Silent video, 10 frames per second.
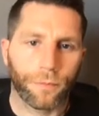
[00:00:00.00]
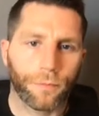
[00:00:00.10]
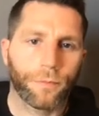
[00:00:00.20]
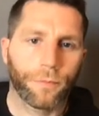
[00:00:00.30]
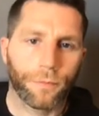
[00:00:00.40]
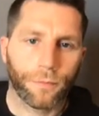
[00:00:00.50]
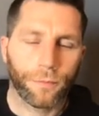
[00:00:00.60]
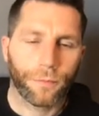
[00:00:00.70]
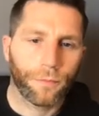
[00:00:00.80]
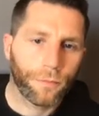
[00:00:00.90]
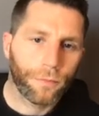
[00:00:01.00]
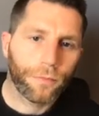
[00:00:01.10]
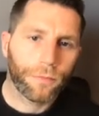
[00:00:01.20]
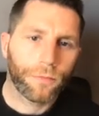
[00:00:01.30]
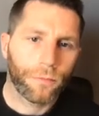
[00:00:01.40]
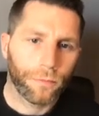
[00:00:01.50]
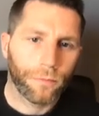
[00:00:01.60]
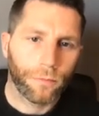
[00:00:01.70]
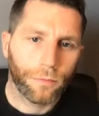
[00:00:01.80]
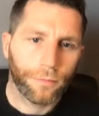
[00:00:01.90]

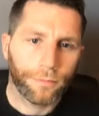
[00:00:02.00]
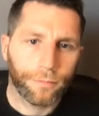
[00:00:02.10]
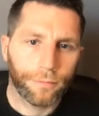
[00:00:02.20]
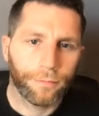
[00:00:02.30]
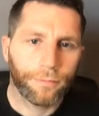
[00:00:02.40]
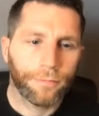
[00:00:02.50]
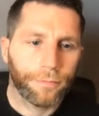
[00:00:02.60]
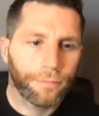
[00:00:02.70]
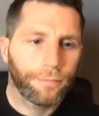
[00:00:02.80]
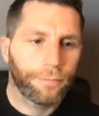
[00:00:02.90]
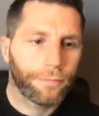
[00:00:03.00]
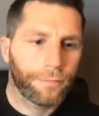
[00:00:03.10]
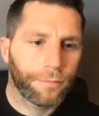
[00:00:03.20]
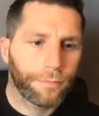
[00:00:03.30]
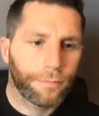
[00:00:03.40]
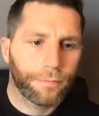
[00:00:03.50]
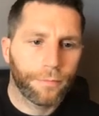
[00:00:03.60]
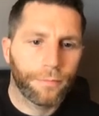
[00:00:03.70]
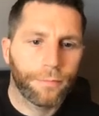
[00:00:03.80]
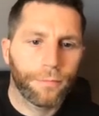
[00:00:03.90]

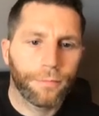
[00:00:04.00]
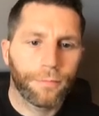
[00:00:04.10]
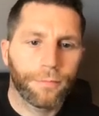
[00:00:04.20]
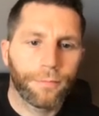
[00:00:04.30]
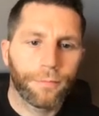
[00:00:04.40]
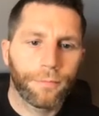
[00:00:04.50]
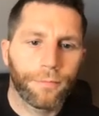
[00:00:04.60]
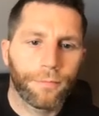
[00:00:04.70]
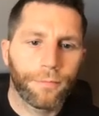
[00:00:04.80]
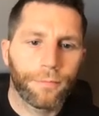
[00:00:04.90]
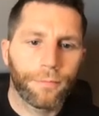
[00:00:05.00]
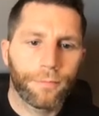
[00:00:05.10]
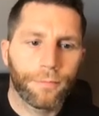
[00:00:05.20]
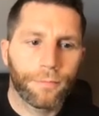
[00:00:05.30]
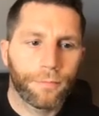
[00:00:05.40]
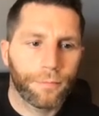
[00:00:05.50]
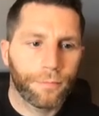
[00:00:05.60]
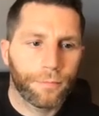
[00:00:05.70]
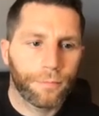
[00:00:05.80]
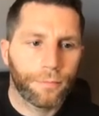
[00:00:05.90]

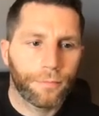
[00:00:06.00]
[no speech]